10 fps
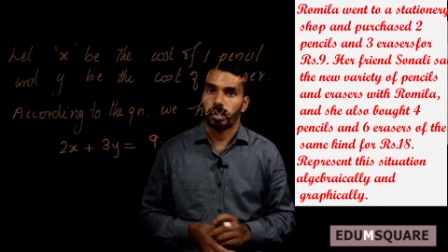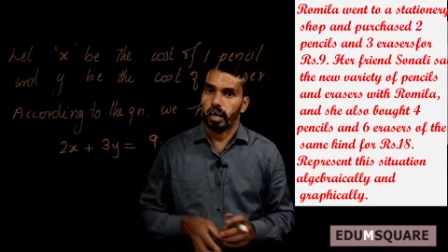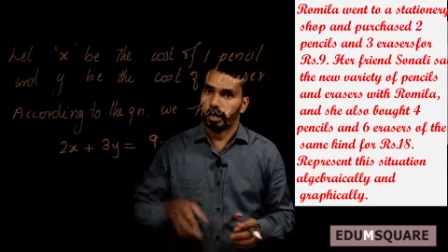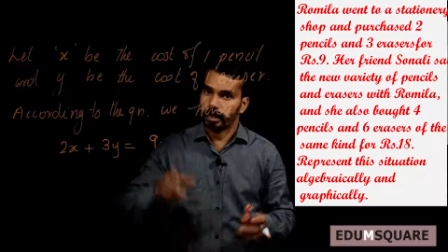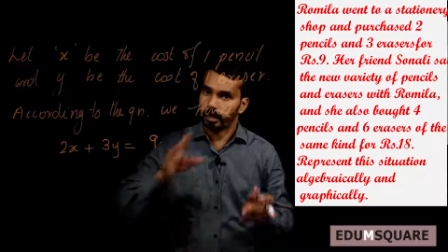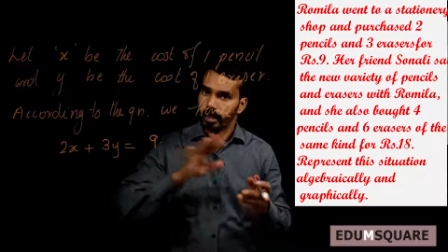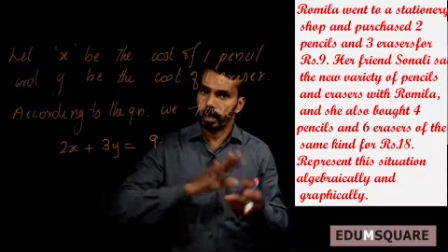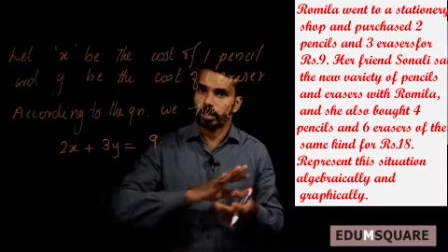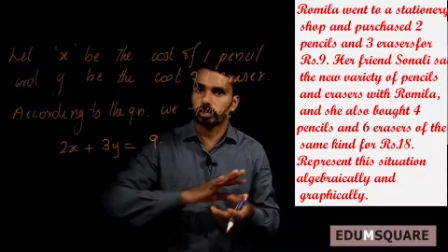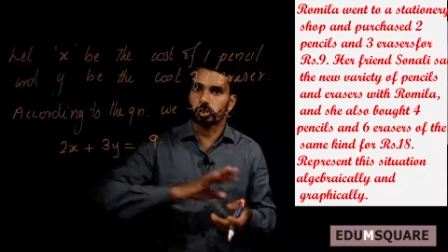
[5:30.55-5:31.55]
and here
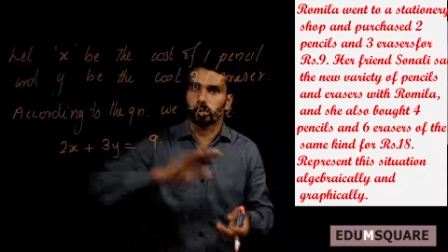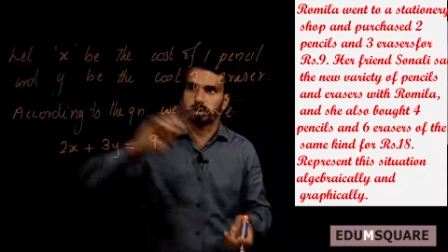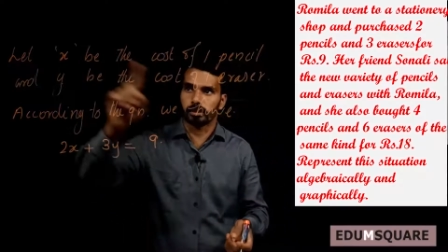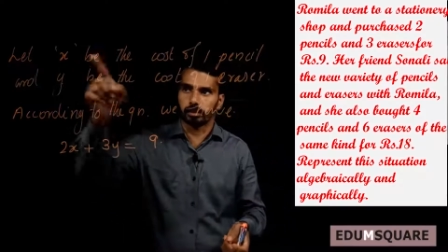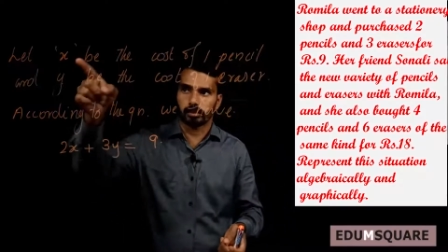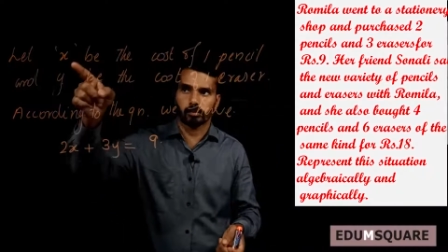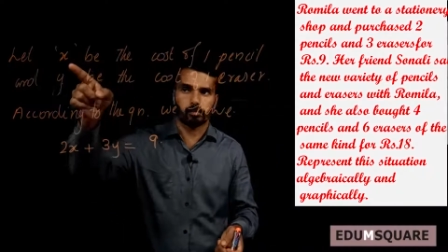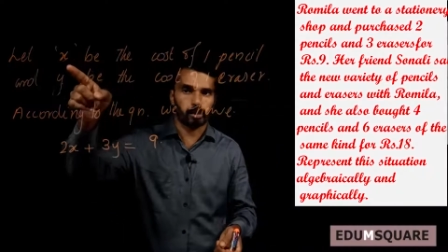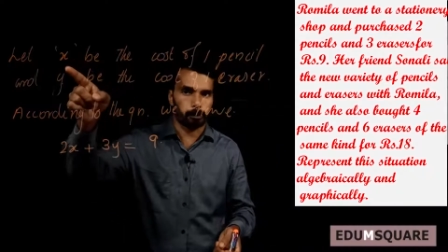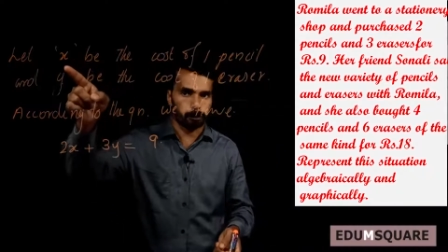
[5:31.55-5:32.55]
also
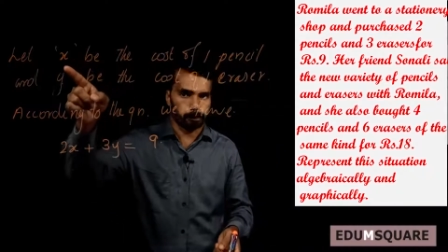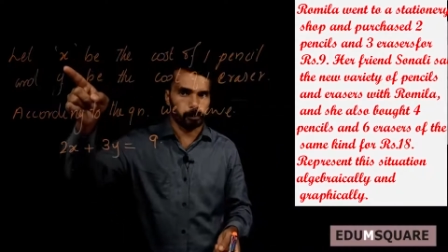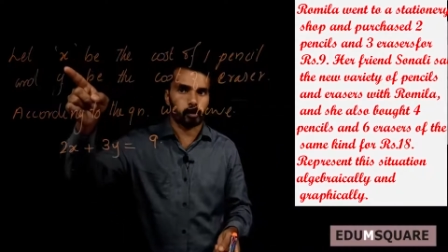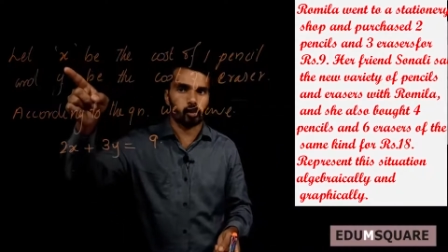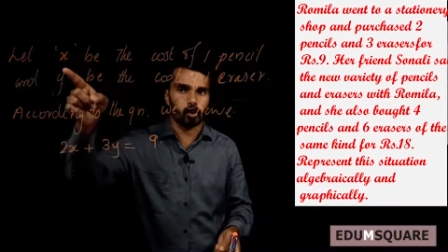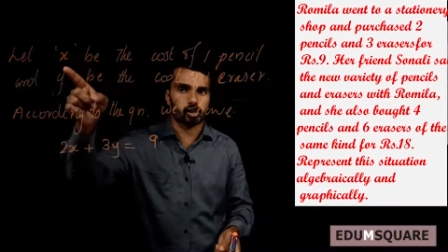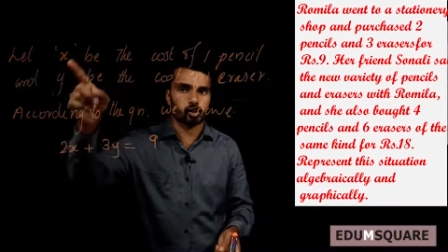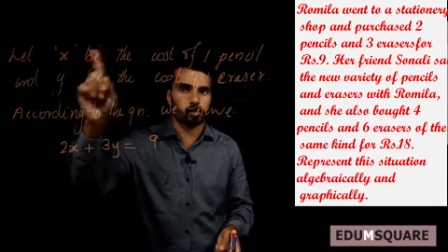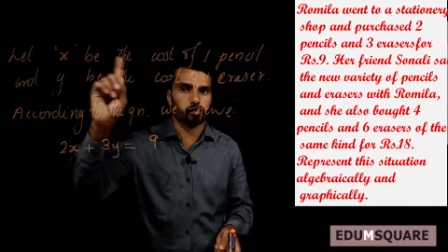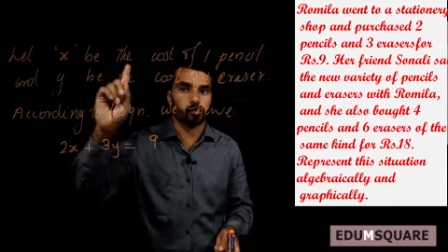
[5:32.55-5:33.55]
the
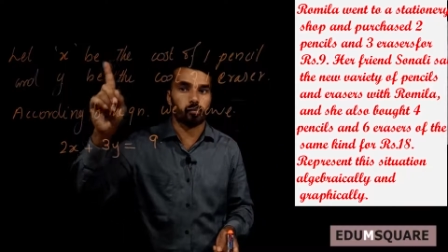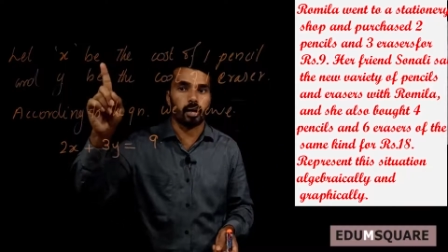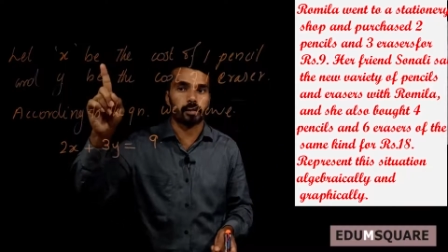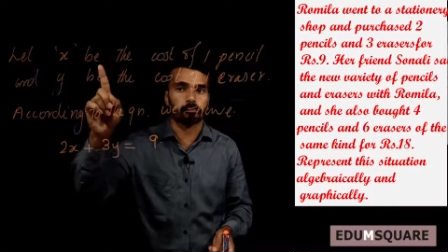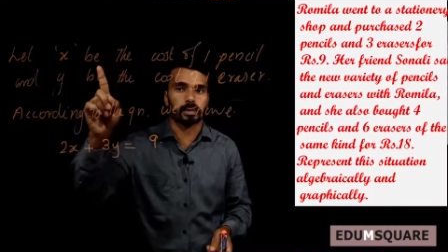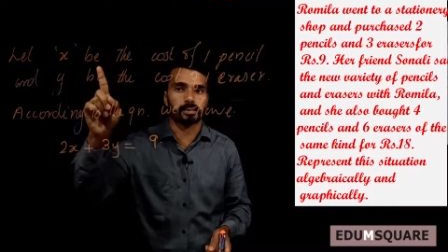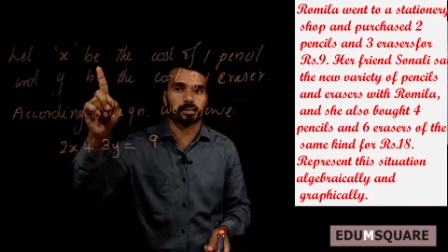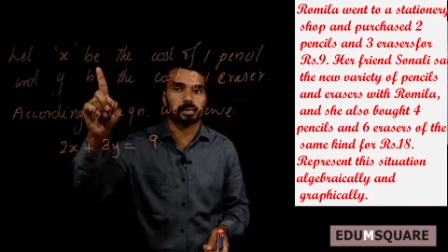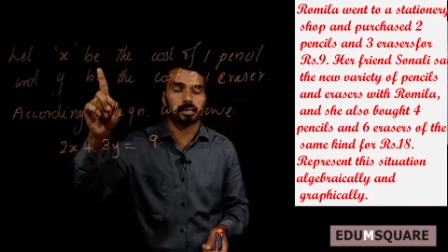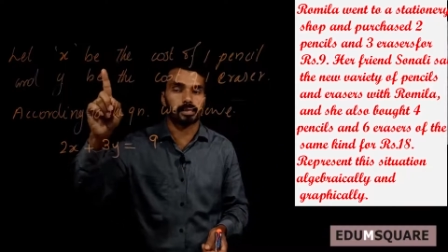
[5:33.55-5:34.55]
cost of 1
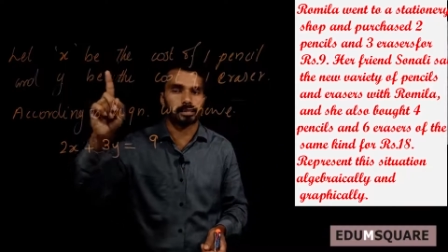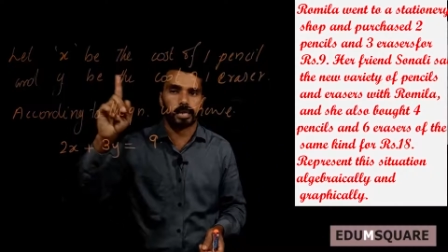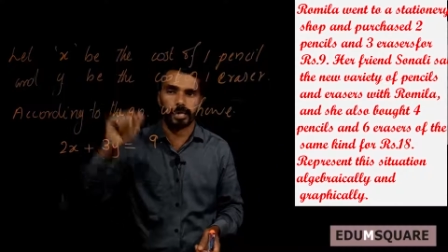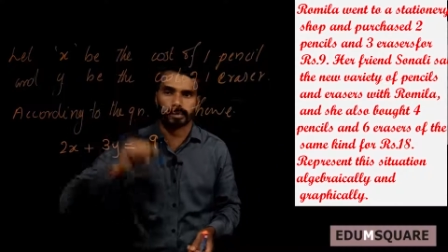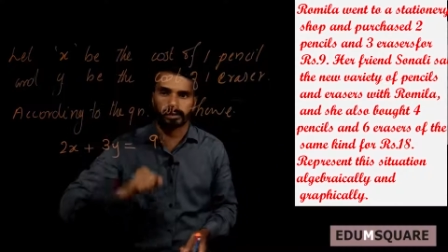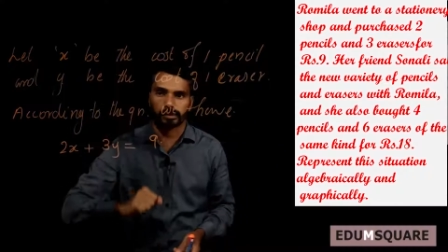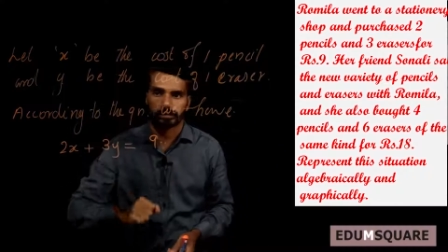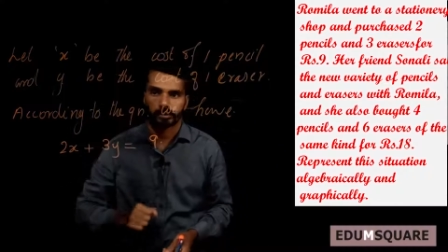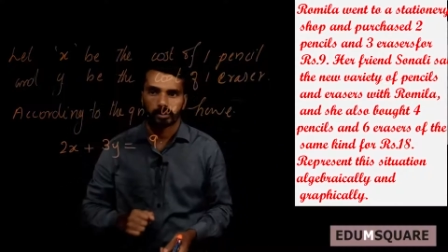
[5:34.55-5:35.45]
pencil is x.